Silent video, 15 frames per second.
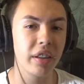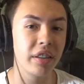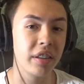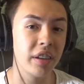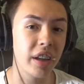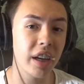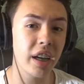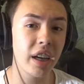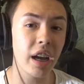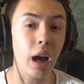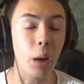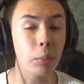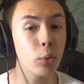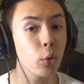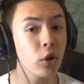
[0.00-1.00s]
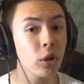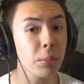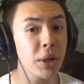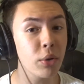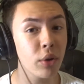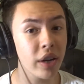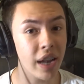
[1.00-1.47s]
today, I'm going to
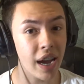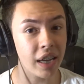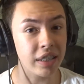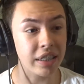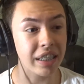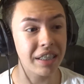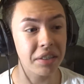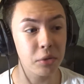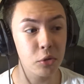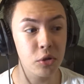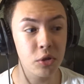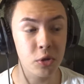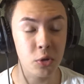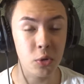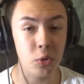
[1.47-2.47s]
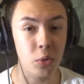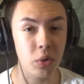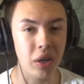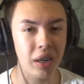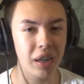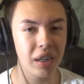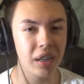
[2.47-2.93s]
be reacting
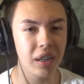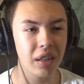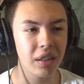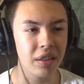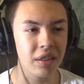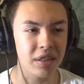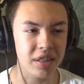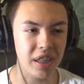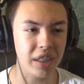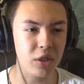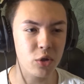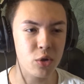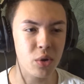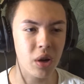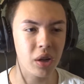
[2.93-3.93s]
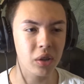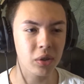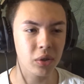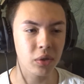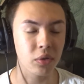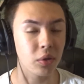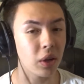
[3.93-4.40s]
to the second
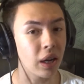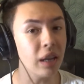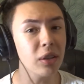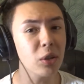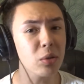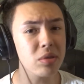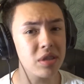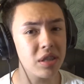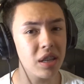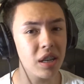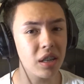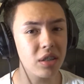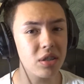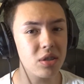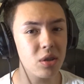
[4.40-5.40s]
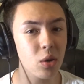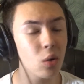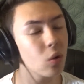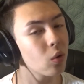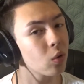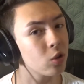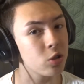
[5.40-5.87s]
trailer for Halo 6,
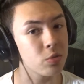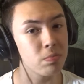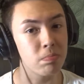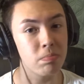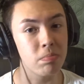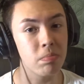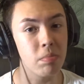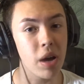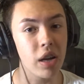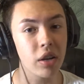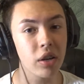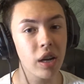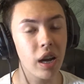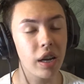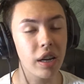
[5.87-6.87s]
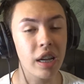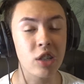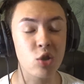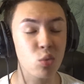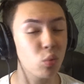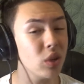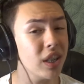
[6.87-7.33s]
or better yet,
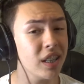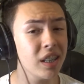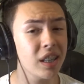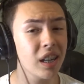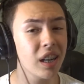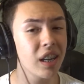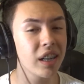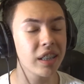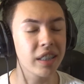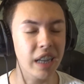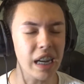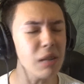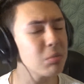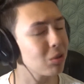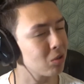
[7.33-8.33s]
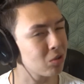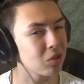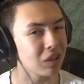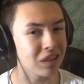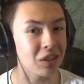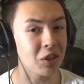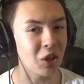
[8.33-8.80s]
as we gamers
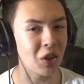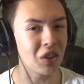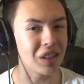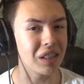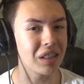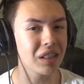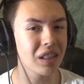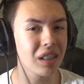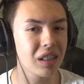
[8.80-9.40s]
like to call it,